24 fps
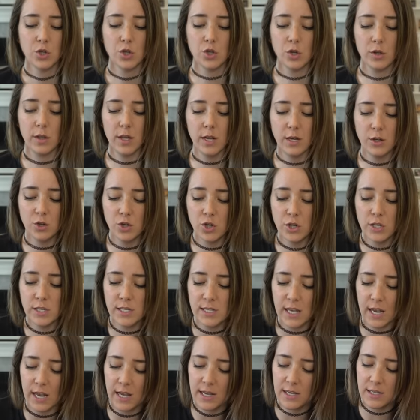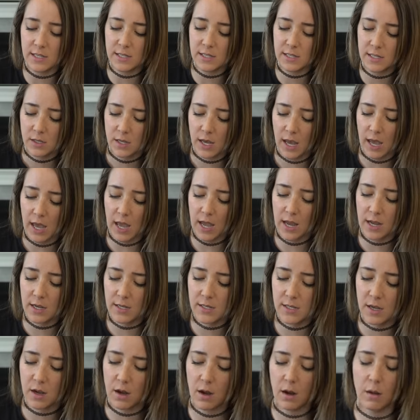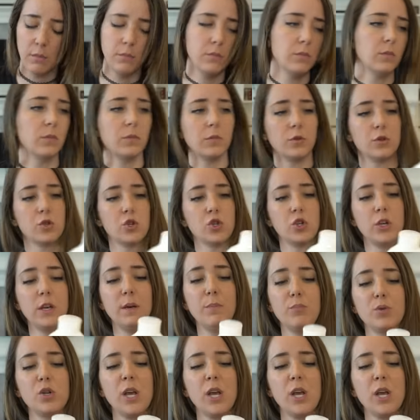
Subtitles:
So then she says, take some cheap